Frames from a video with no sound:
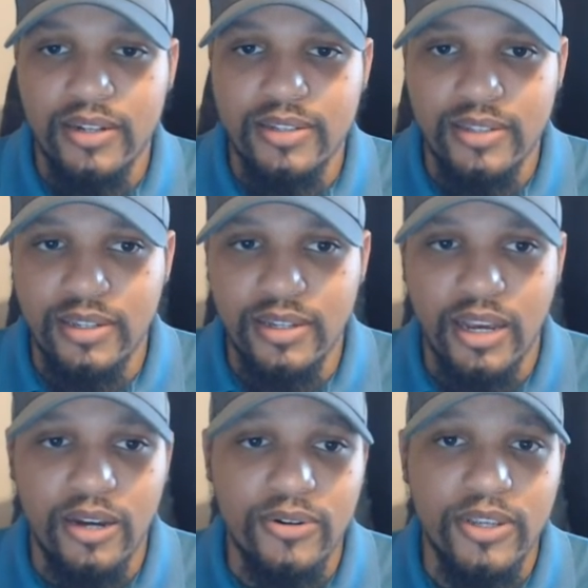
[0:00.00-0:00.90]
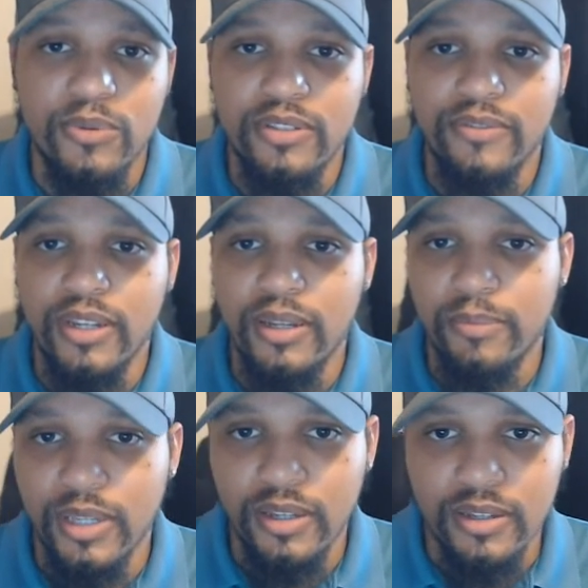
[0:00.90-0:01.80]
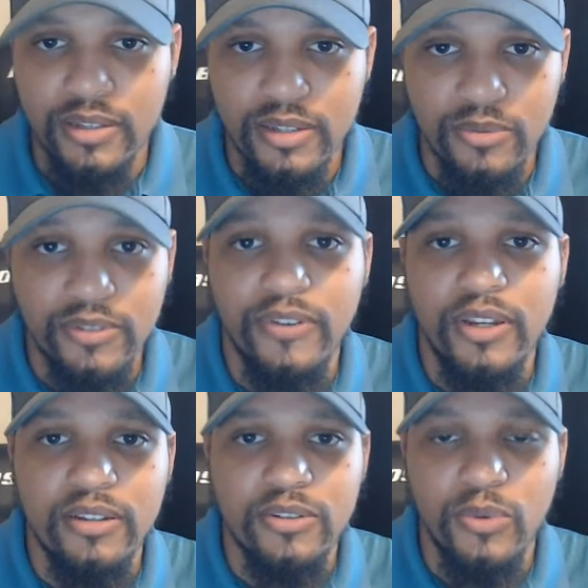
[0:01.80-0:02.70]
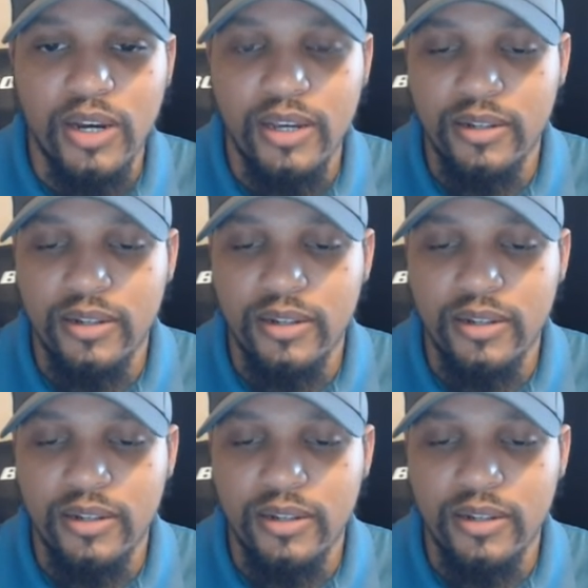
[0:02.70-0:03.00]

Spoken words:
see how he was feeding pigs, he was feeding swine,